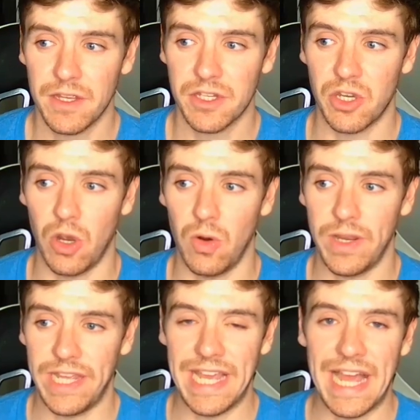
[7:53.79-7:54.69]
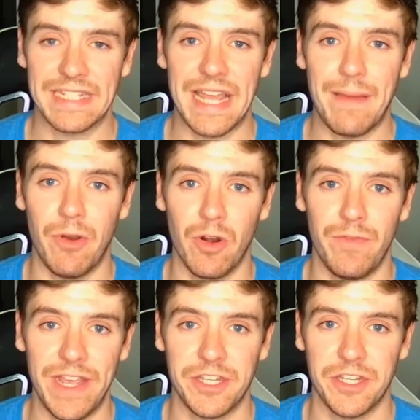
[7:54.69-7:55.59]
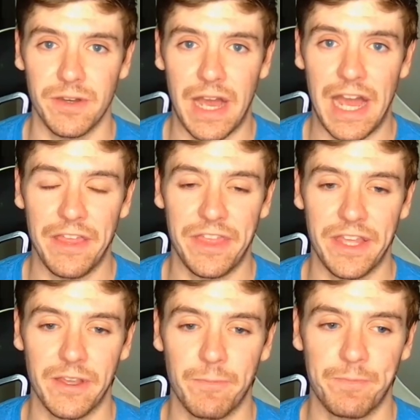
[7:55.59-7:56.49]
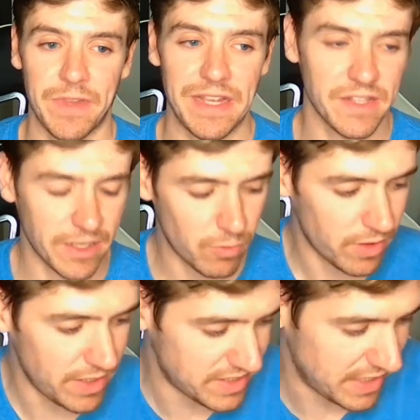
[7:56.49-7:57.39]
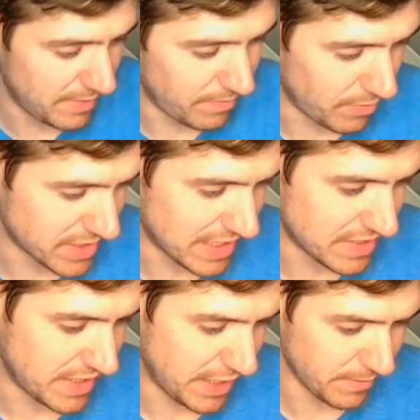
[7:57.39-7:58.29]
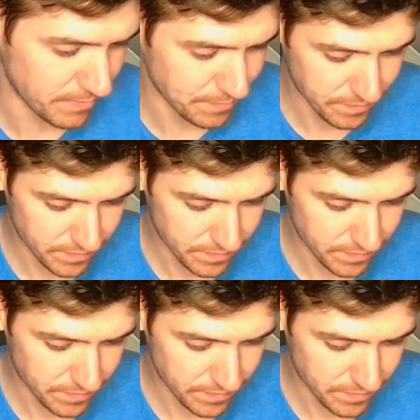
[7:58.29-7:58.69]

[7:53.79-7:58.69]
So he has that motivation, I think. It's like, what do they say? What's that saying?